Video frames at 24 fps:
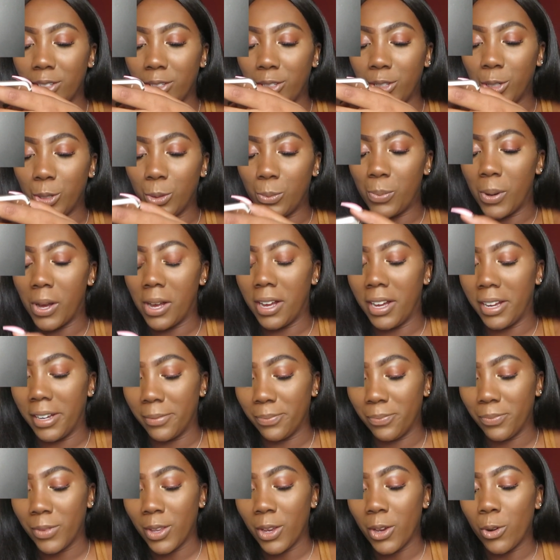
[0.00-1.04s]

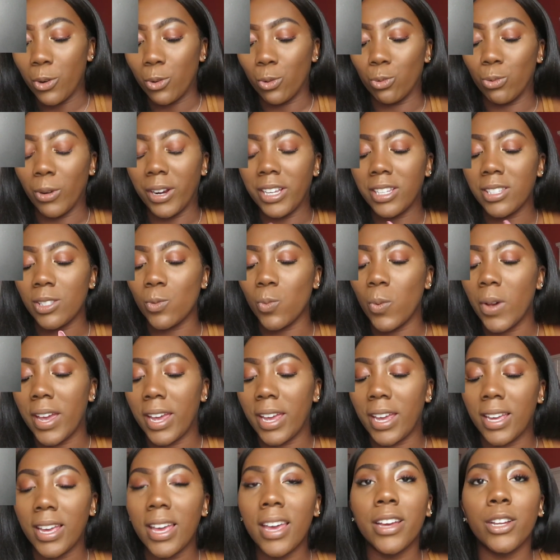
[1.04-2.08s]
DuPont
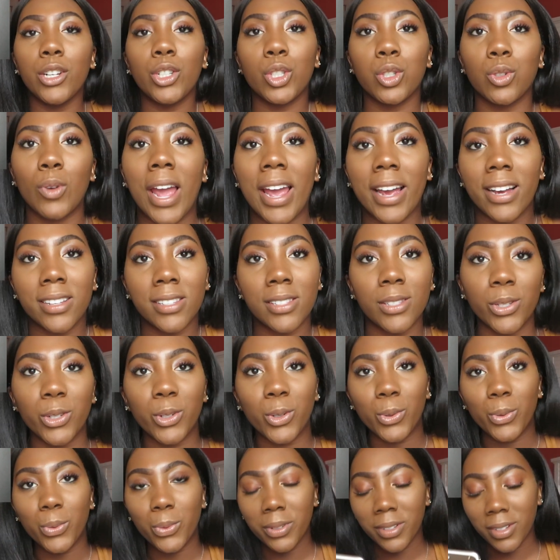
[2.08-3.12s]
Raceway track
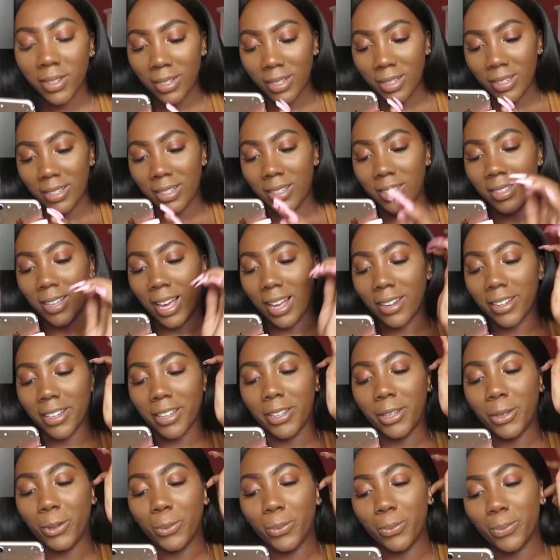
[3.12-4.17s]
suit. I
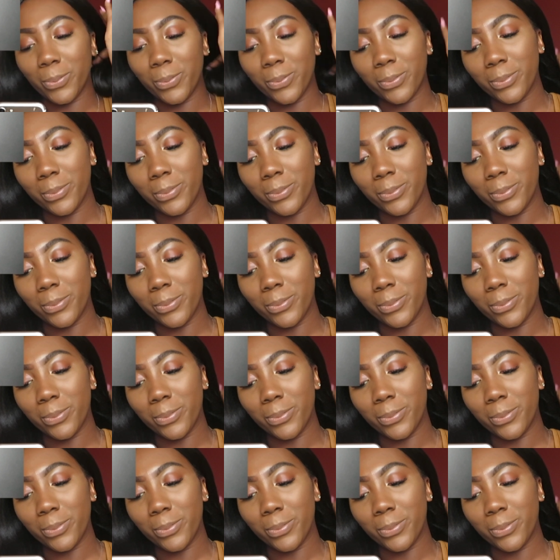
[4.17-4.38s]
look cute.